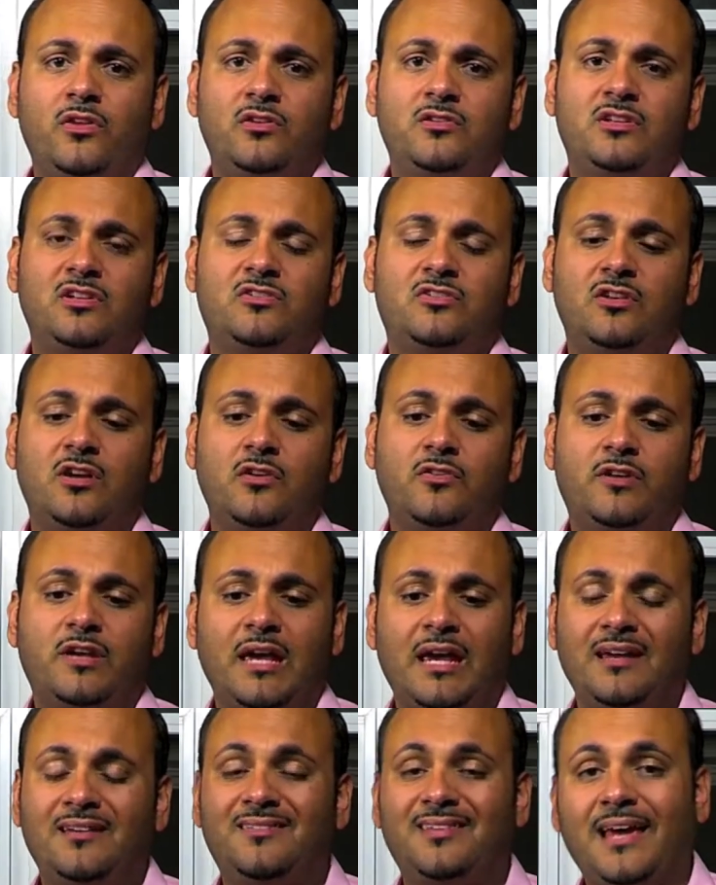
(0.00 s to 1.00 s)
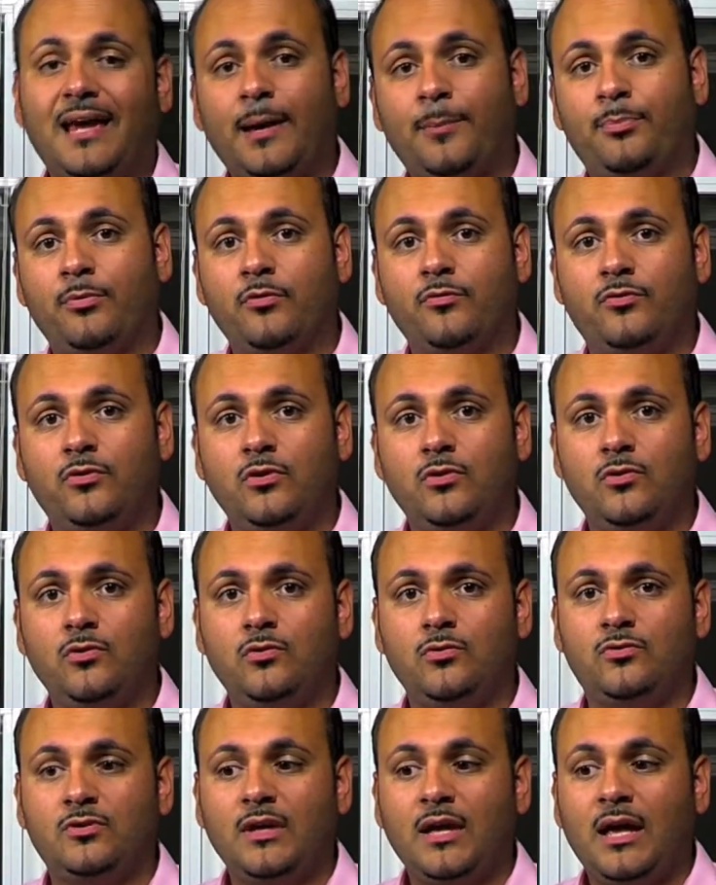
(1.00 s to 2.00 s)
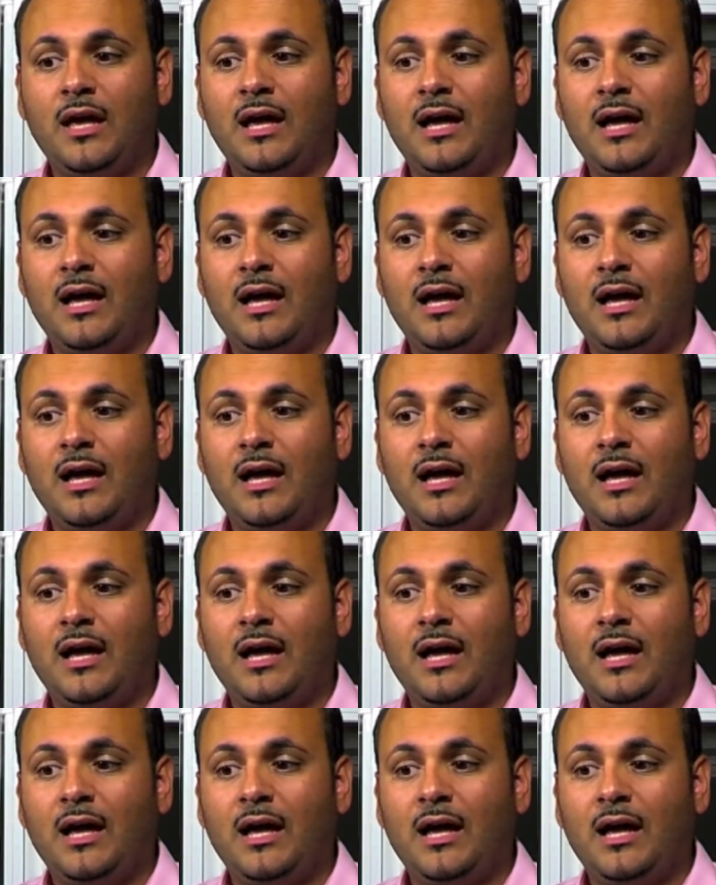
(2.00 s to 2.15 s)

edition of Cake Tap Reviews.